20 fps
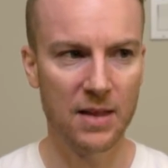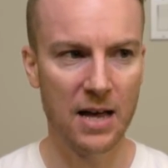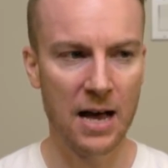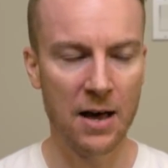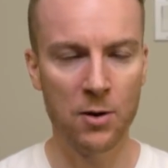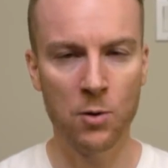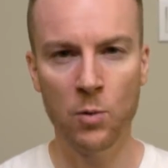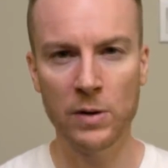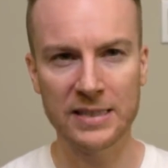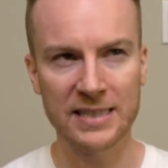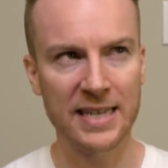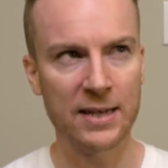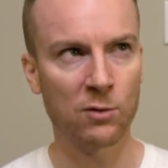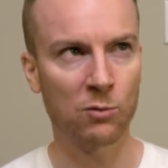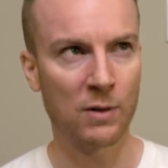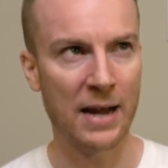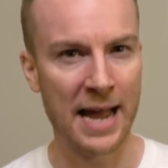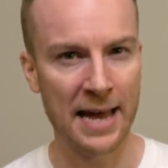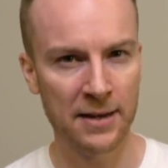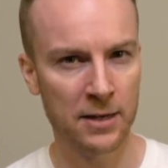I don't want to say
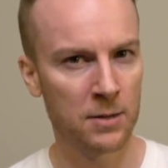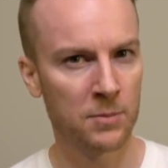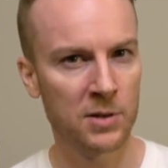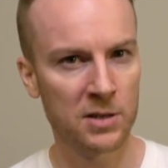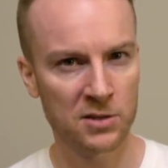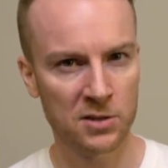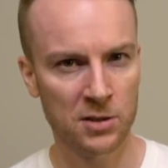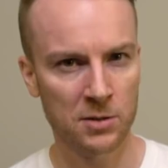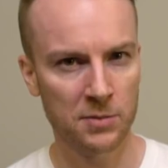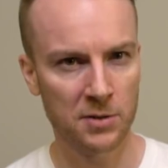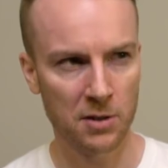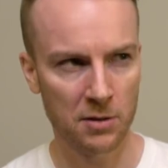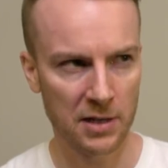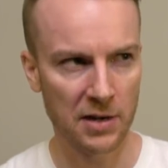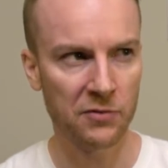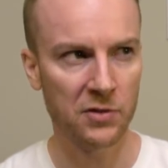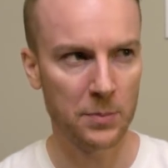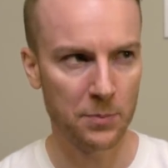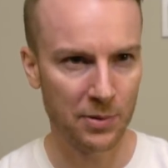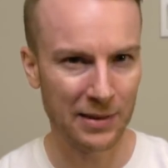random because they're
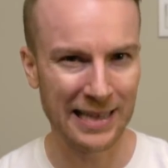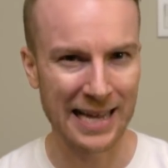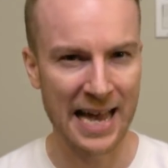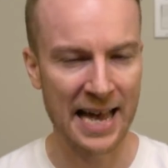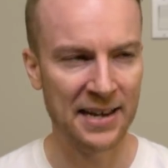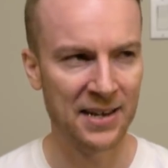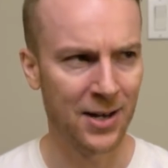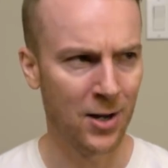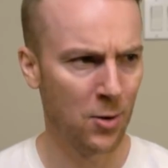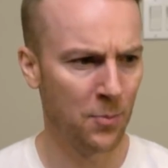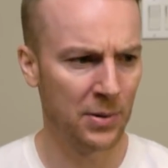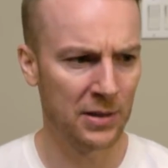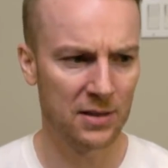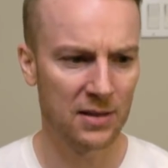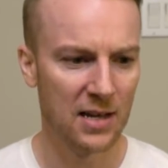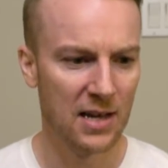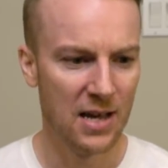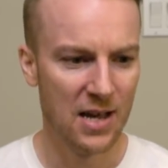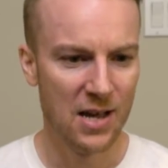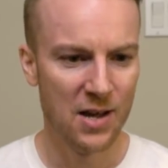definitely planned out,
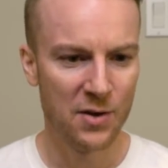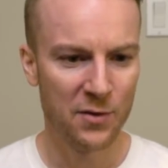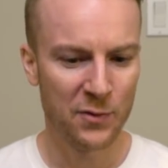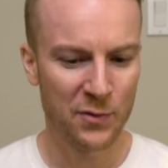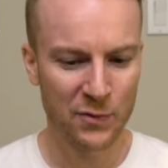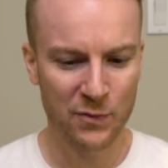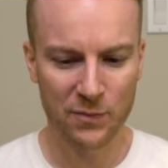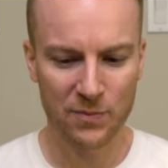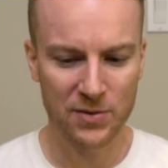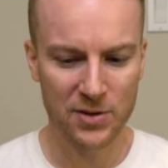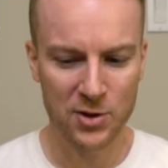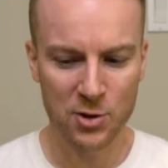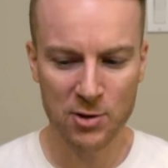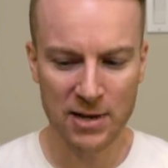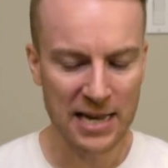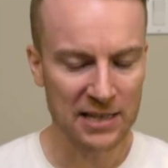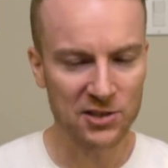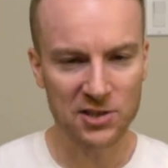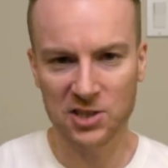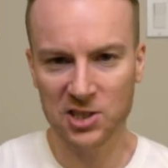but you
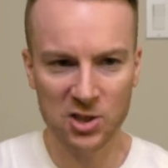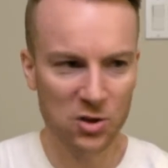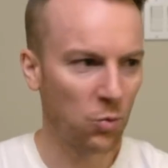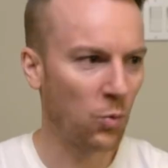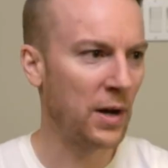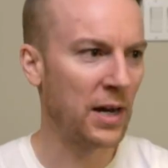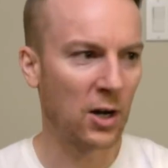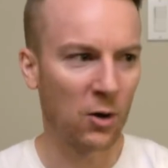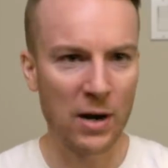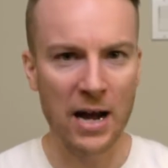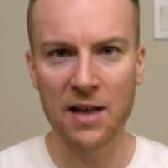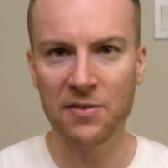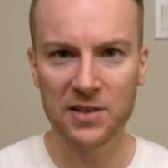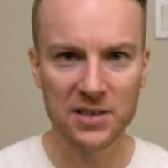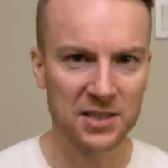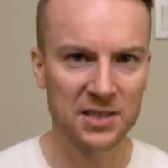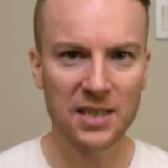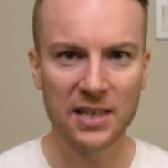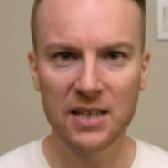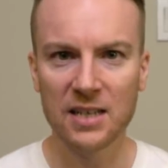can't just swing around the
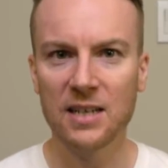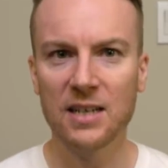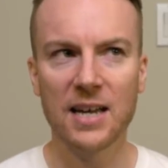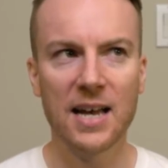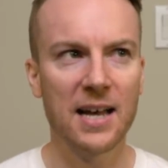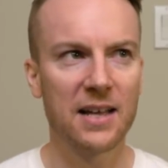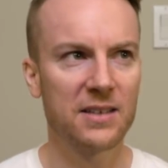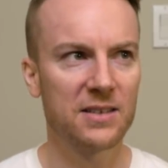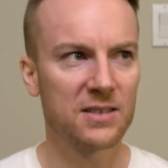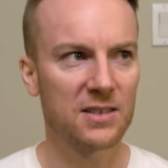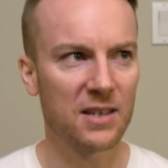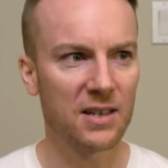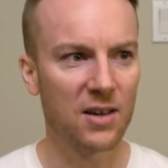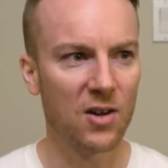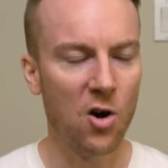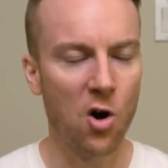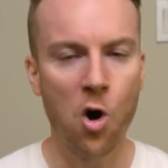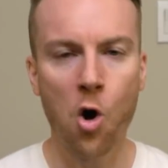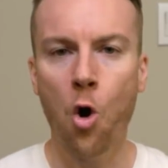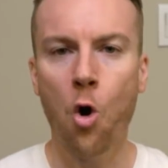city and
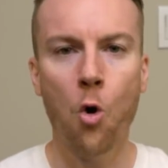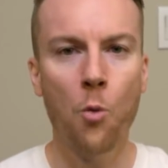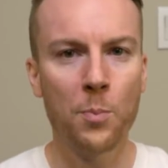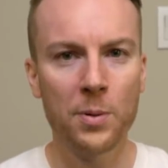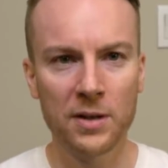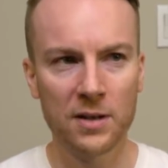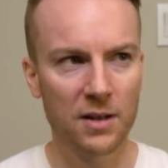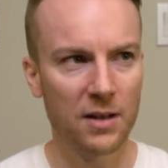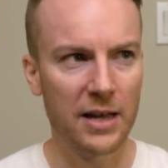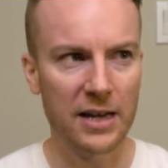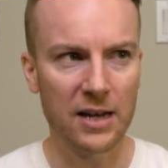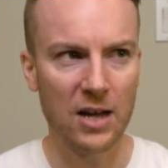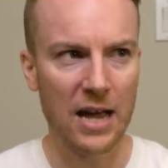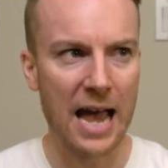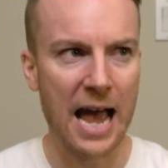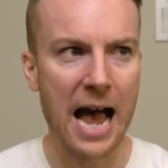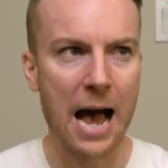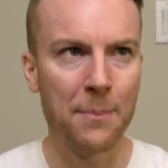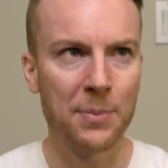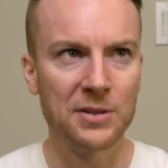hope it like
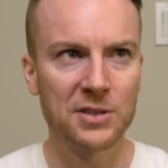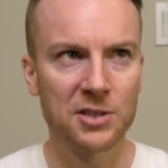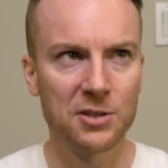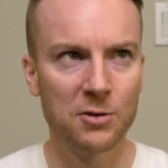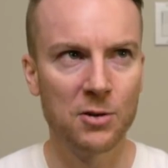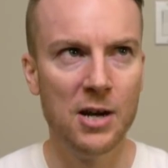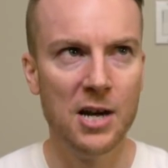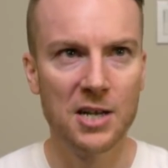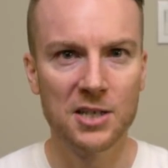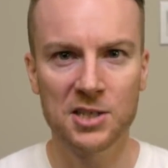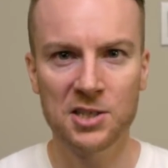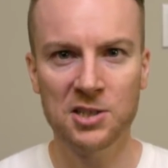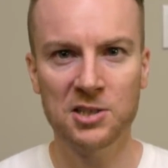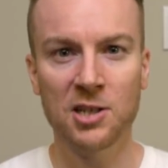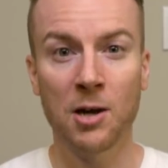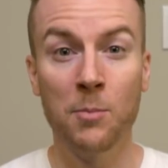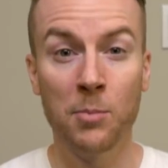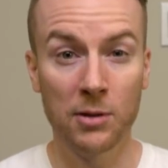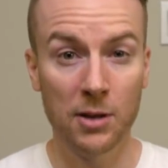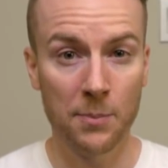happen to
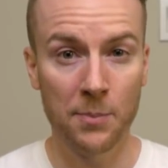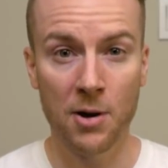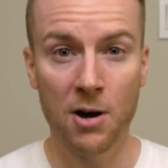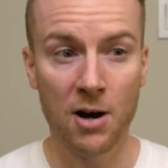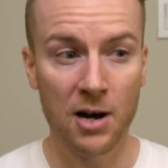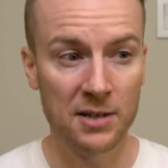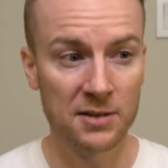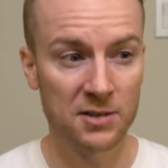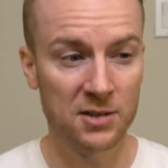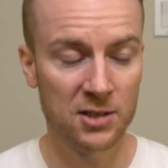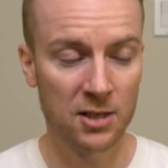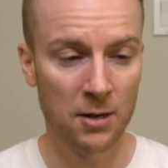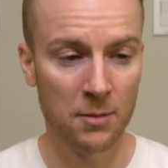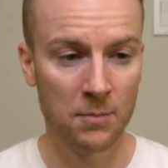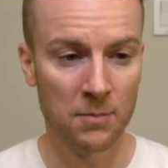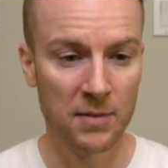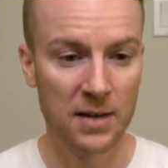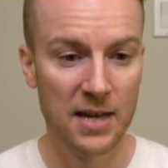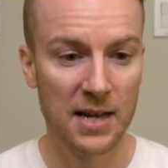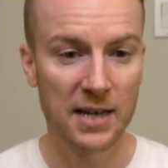stumble upon
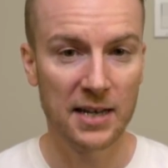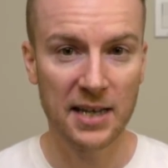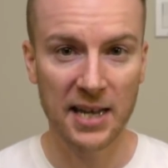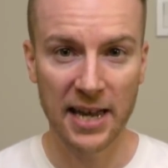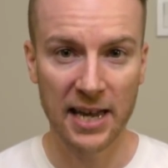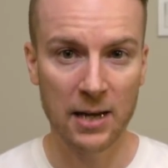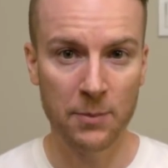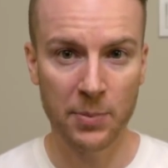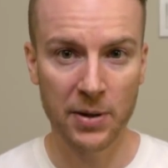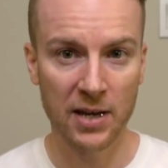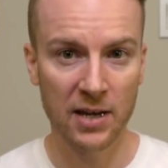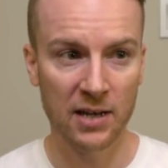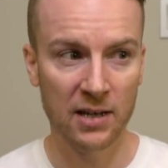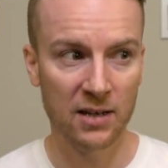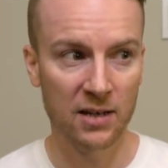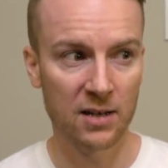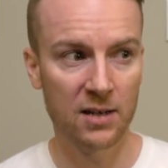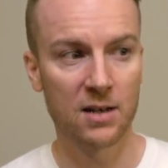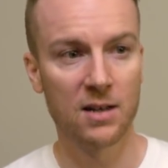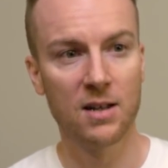some
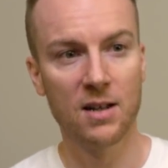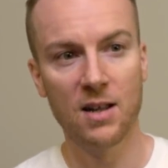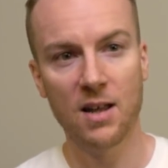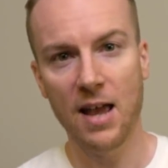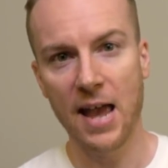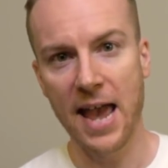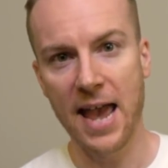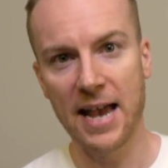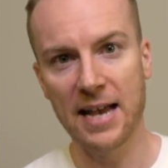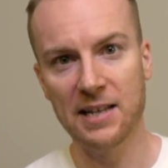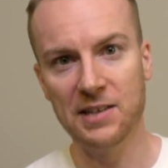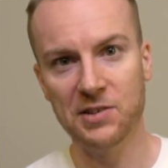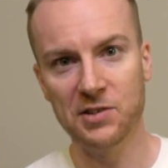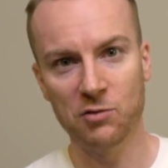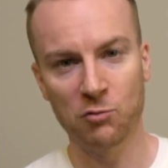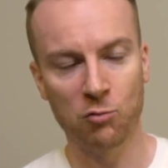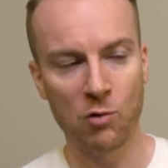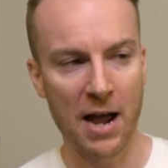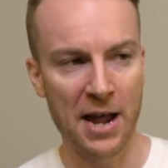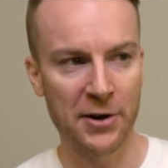Kingpin and
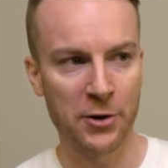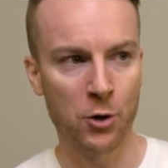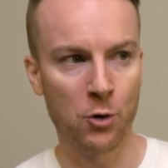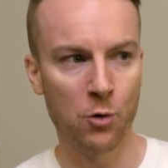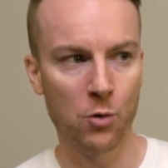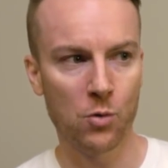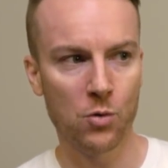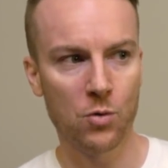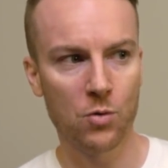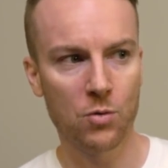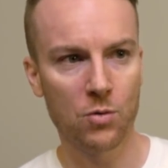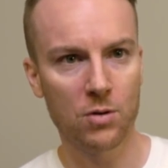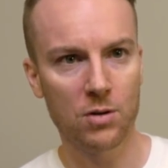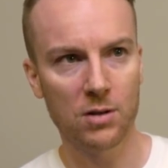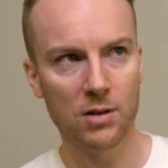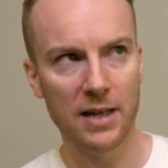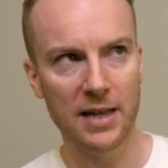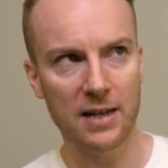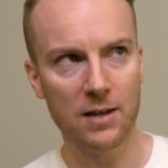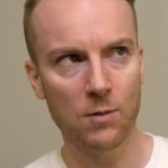Rhino
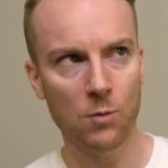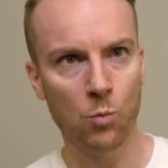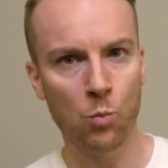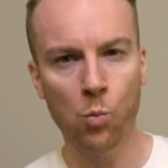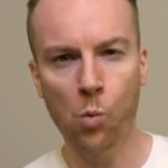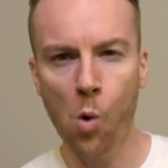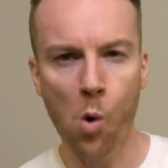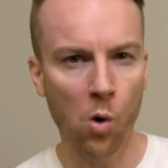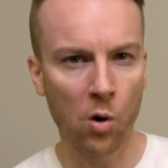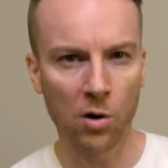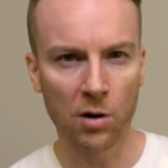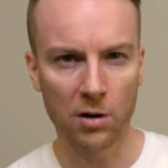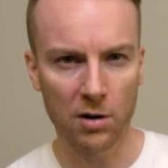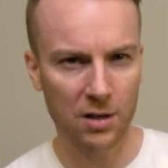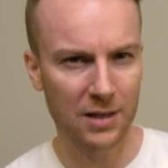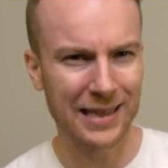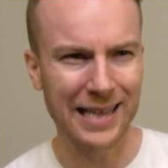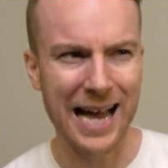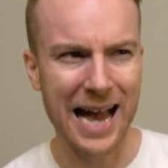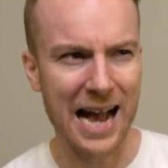like war
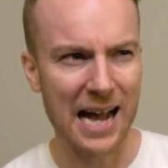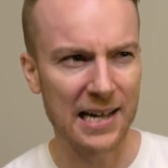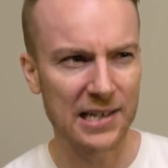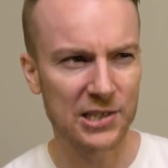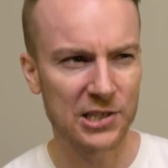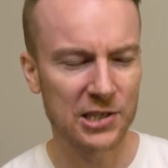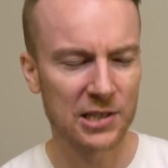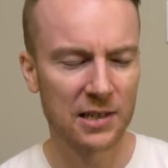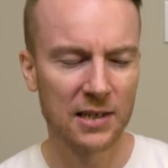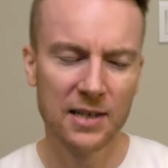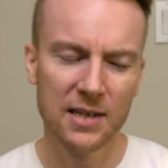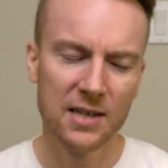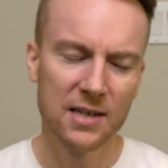clash.